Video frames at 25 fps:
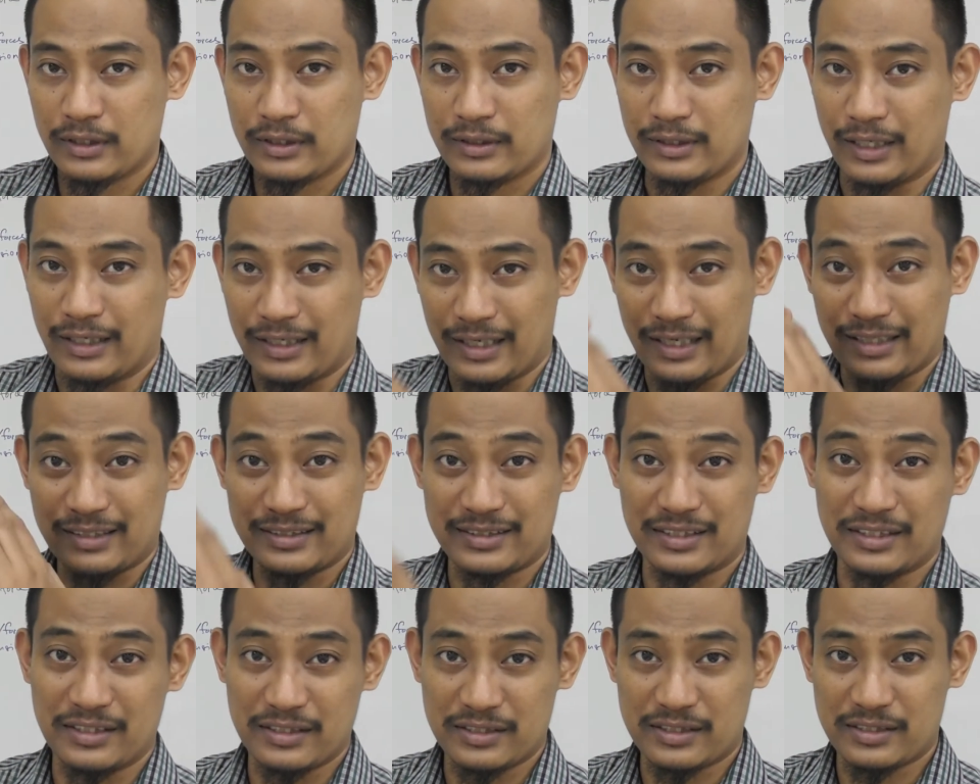that
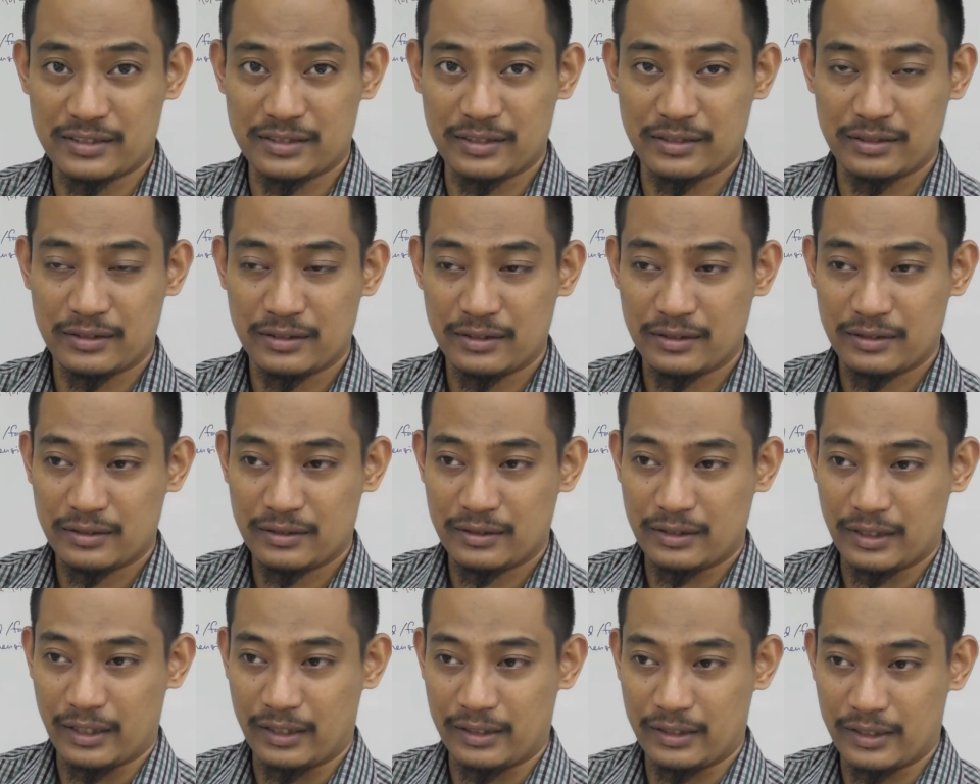exist,
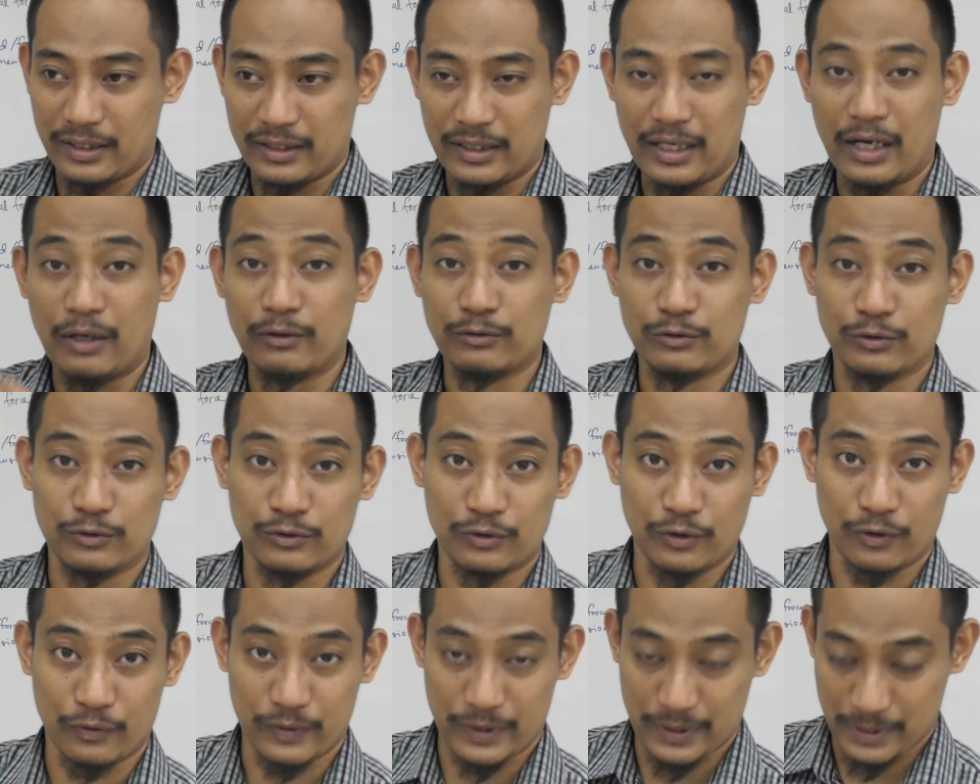and then how to
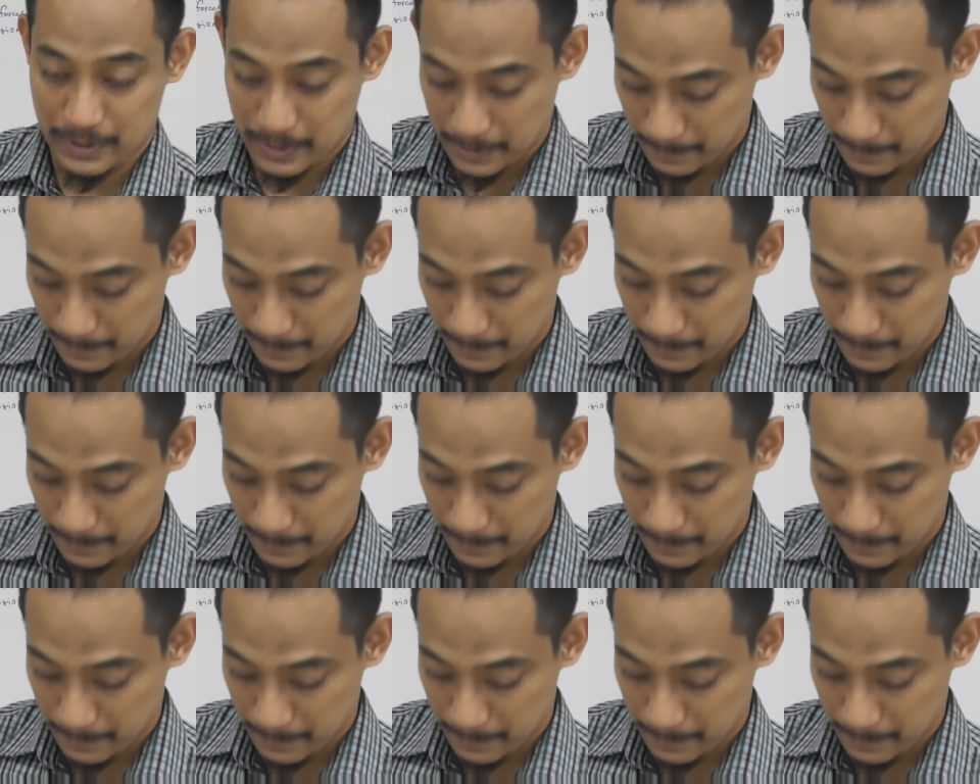draw it.